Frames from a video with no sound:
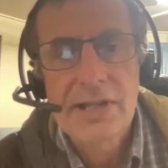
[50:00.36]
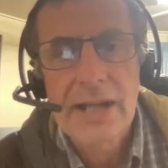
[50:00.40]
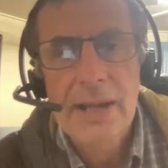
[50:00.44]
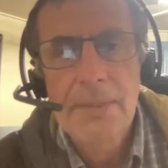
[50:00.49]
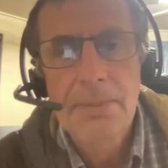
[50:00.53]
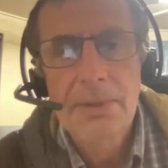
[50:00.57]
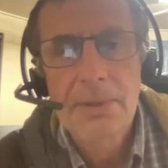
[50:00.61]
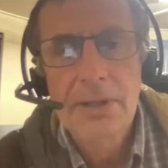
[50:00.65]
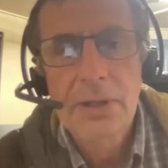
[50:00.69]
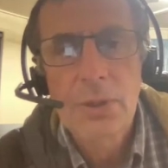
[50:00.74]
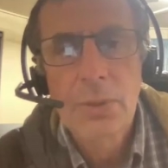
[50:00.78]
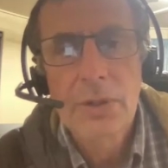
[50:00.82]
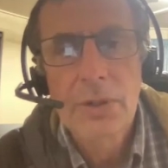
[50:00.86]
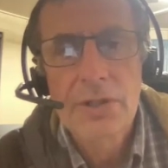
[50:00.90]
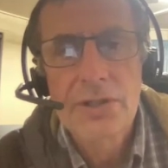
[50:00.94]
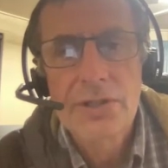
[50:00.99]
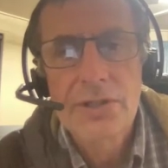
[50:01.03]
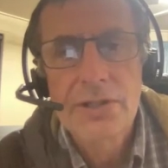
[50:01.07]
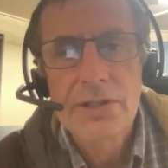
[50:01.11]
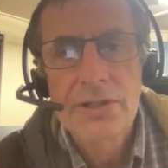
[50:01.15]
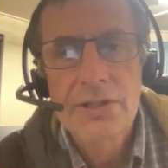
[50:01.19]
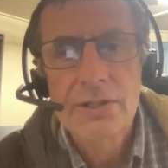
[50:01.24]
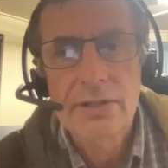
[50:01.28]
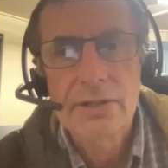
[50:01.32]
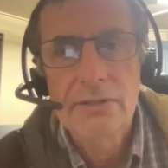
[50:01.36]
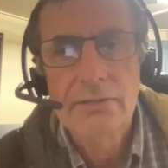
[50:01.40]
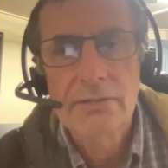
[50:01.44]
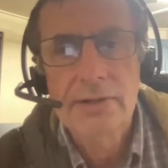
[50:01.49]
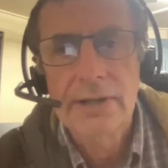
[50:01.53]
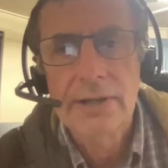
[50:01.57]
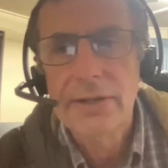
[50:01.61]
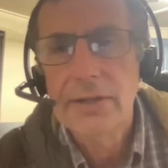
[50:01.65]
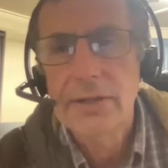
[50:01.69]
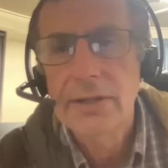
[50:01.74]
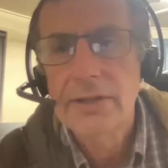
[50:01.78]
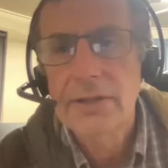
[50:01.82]
a couple of questions
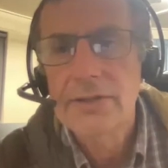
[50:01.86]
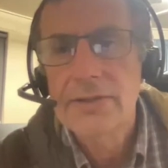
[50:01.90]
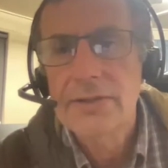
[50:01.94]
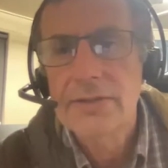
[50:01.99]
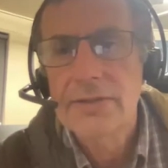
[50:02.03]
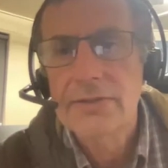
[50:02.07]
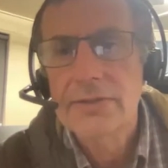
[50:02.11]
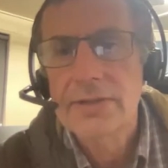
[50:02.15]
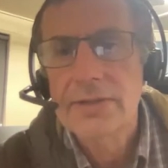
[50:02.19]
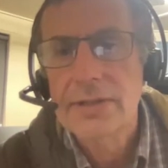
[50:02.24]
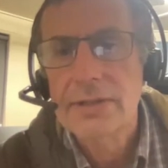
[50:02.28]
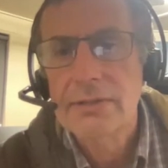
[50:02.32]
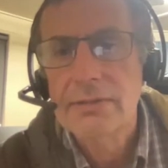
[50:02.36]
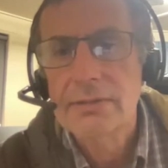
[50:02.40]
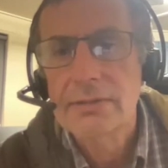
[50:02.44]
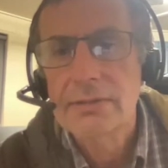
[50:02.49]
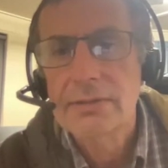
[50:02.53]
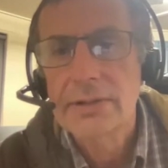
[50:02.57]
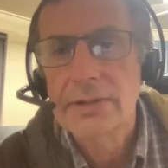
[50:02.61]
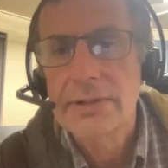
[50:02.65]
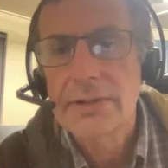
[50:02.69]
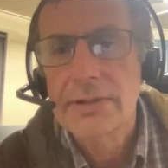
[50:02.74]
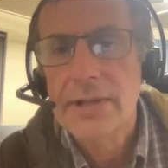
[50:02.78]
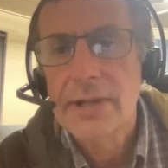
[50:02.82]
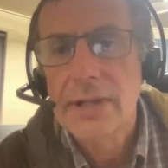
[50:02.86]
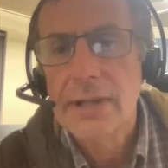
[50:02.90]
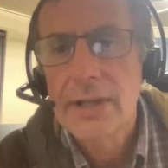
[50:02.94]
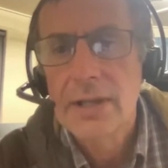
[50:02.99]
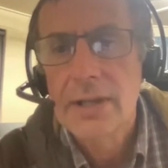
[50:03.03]
around the use of steroids.